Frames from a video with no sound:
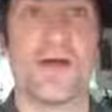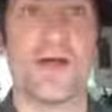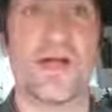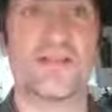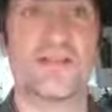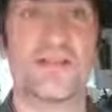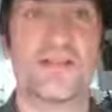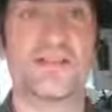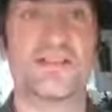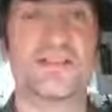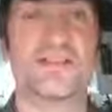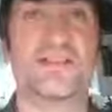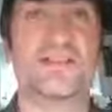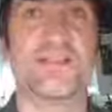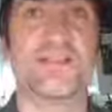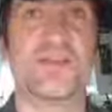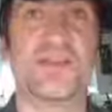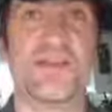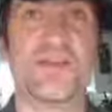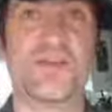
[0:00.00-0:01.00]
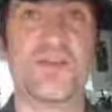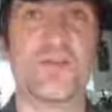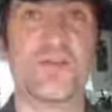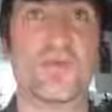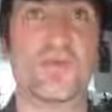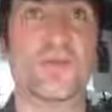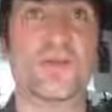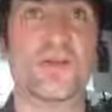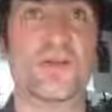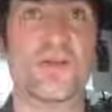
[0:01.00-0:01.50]
and she can see that
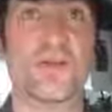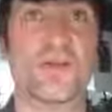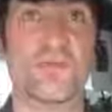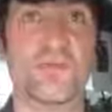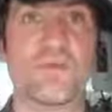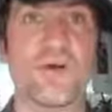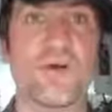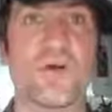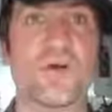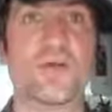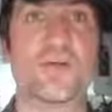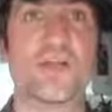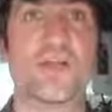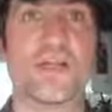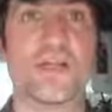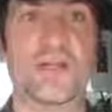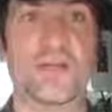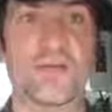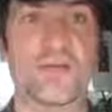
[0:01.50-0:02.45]
golden honey.